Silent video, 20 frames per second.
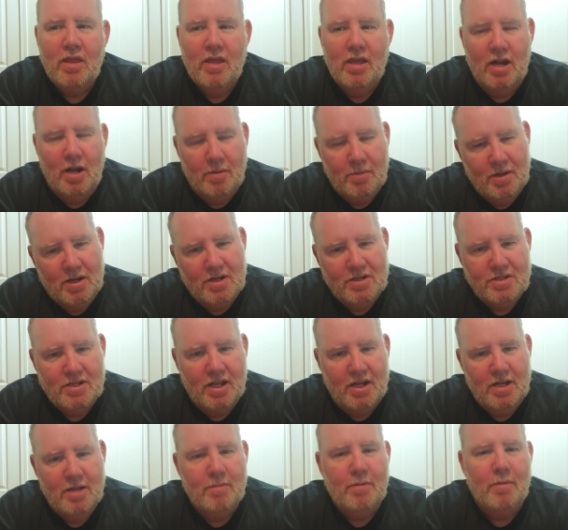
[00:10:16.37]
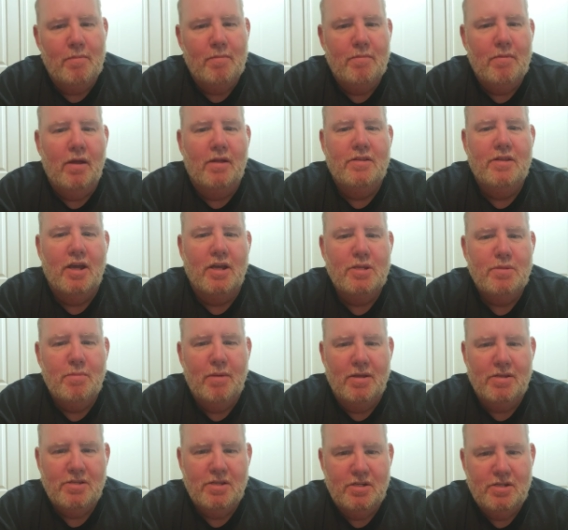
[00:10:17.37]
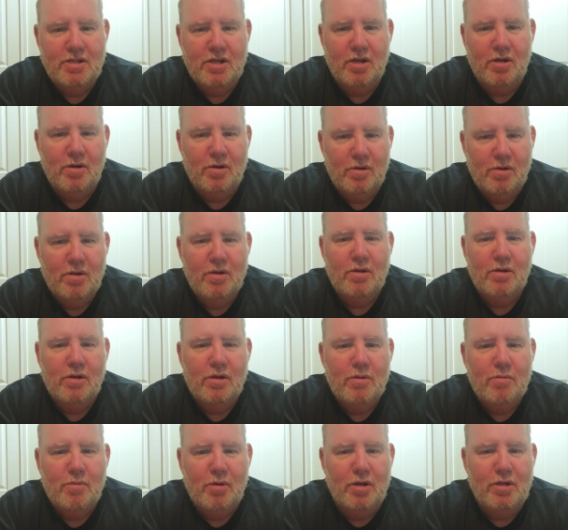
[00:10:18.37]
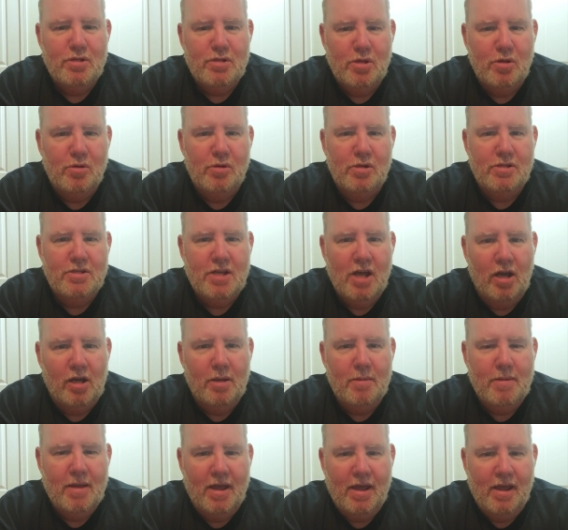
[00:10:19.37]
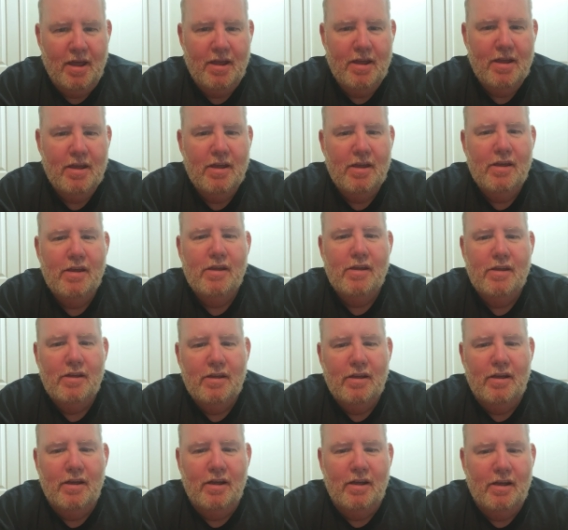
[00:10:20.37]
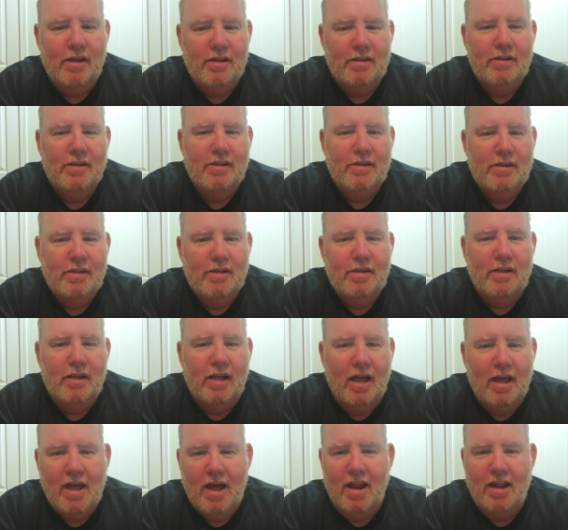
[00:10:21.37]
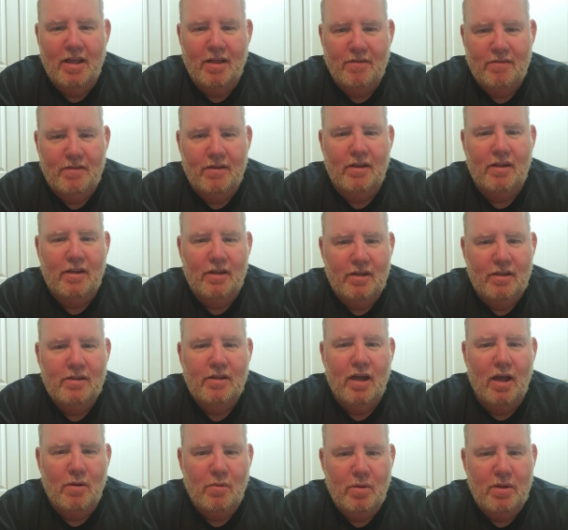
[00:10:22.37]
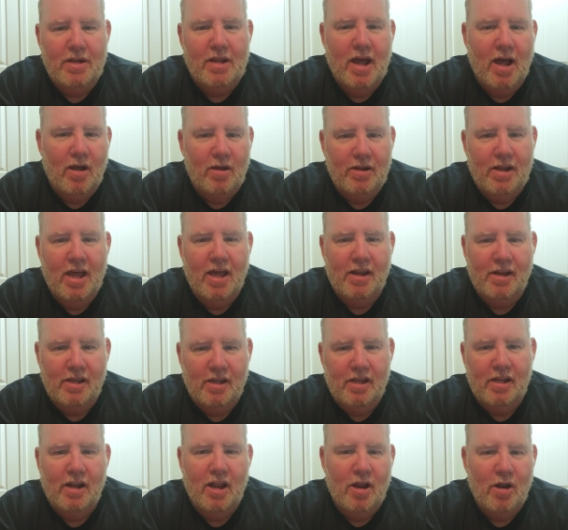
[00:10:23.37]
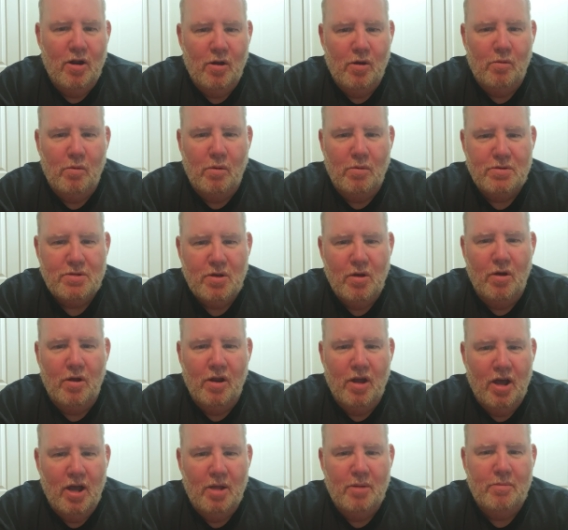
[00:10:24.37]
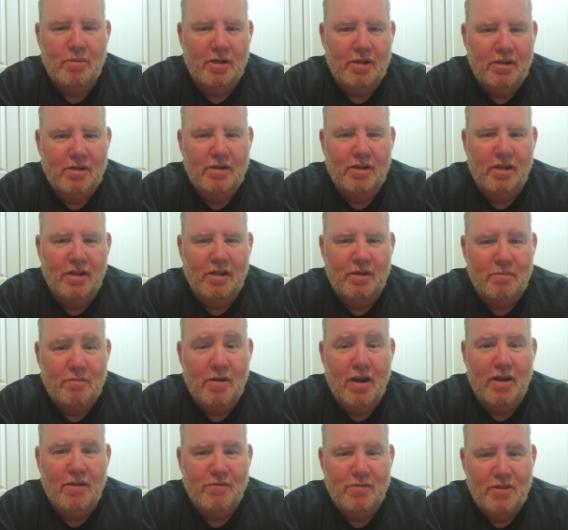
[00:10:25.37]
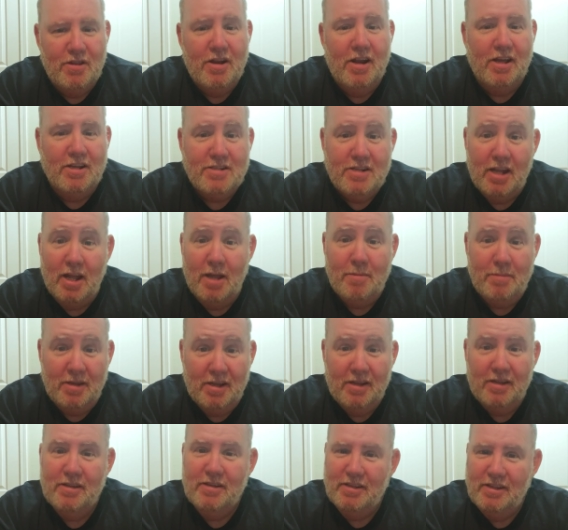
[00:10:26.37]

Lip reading: And I'm going to send him a text message here pretty soon to tell him, hey, I kind of I redialed that in. I don't know what was going on, but I'm ready for the next time you